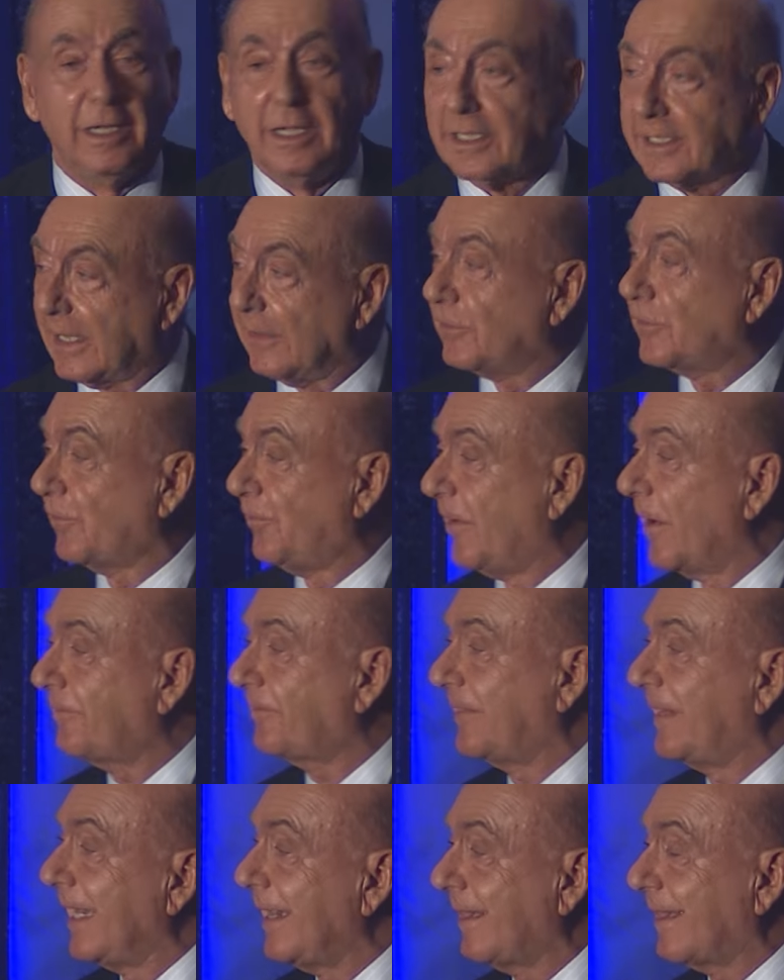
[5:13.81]
gives
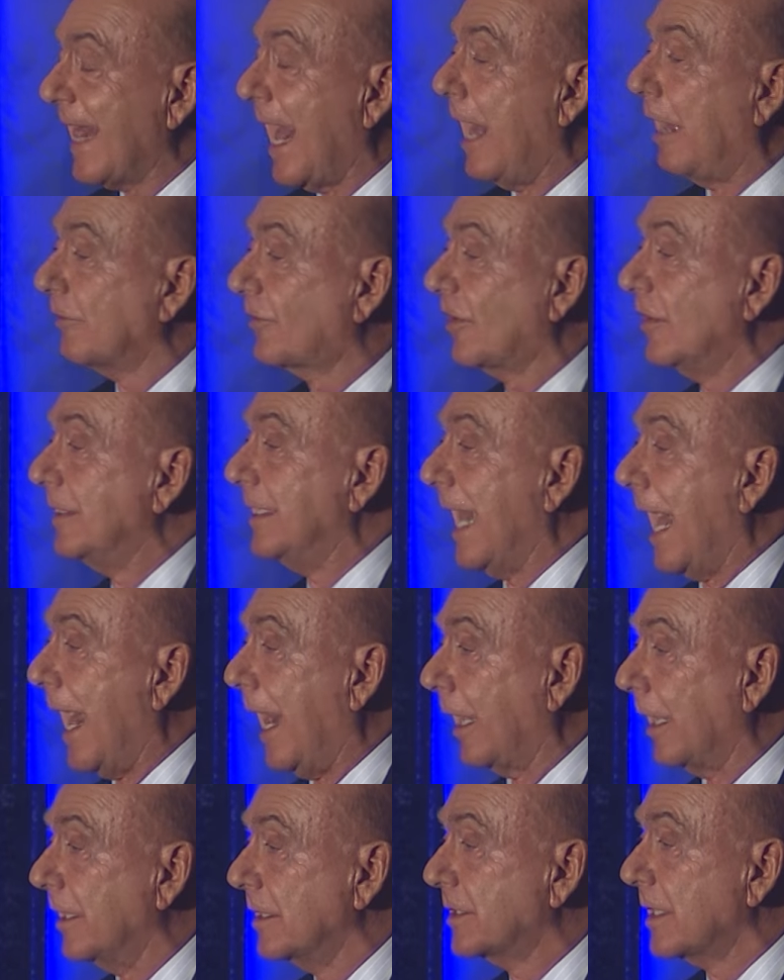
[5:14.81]

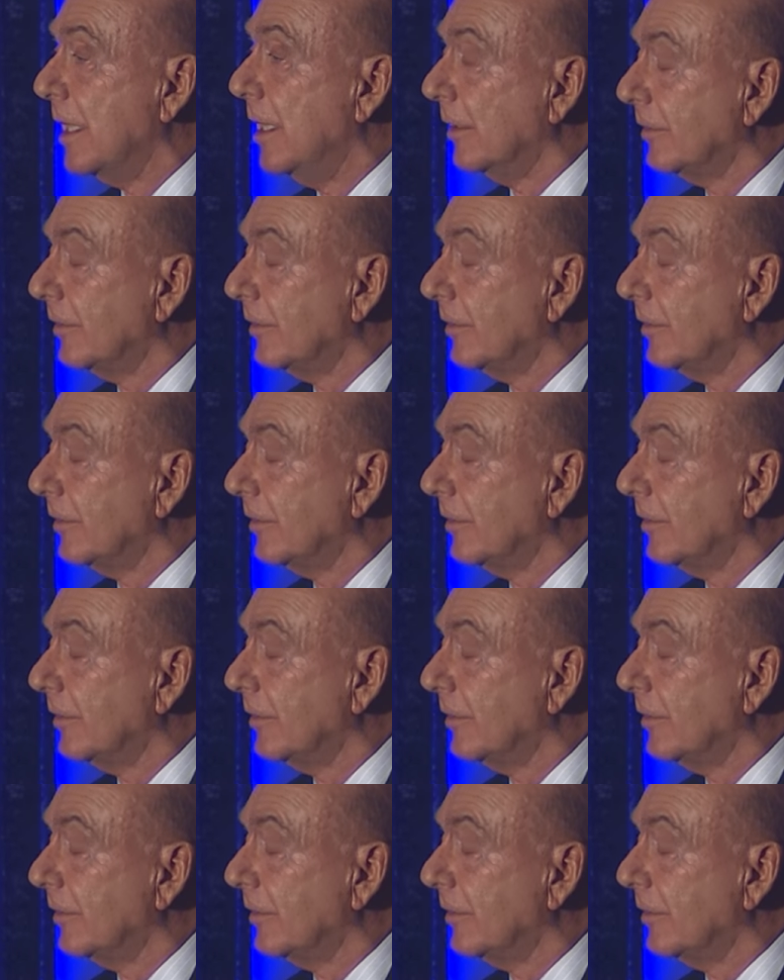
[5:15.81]
$50,000